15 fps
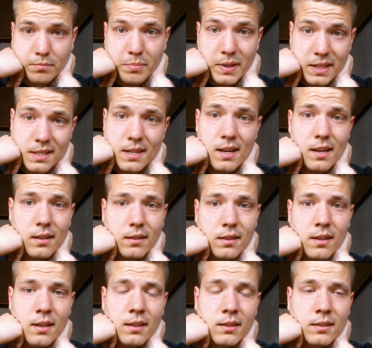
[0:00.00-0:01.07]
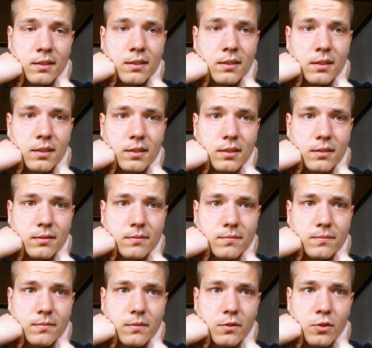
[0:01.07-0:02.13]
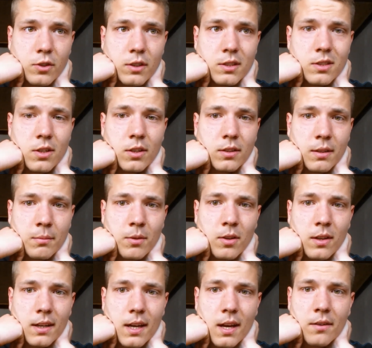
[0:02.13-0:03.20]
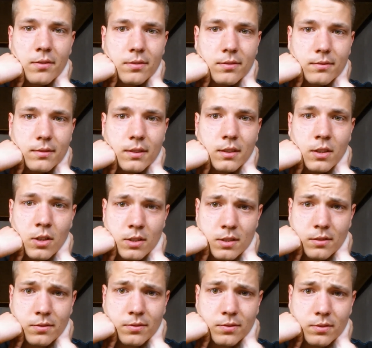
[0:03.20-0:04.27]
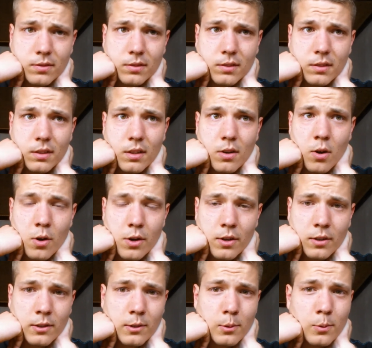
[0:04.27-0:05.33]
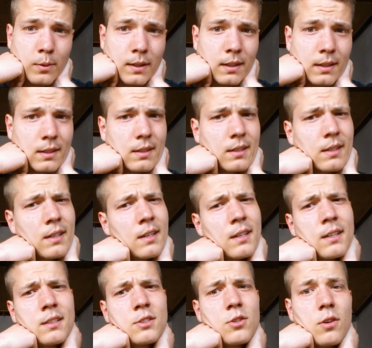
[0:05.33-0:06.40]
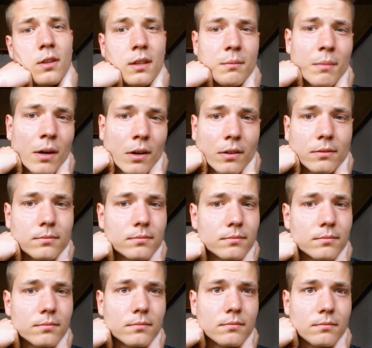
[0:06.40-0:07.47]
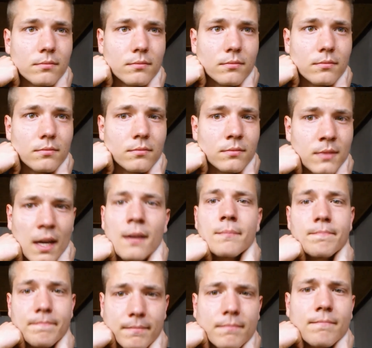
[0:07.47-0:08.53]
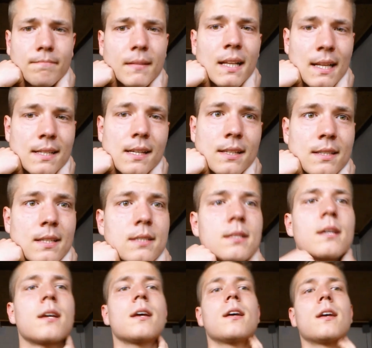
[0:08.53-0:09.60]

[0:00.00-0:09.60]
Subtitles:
pizza, and for dessert I'm gonna have lots of Oreo with chocolate bar. Yeah, let's say it's this.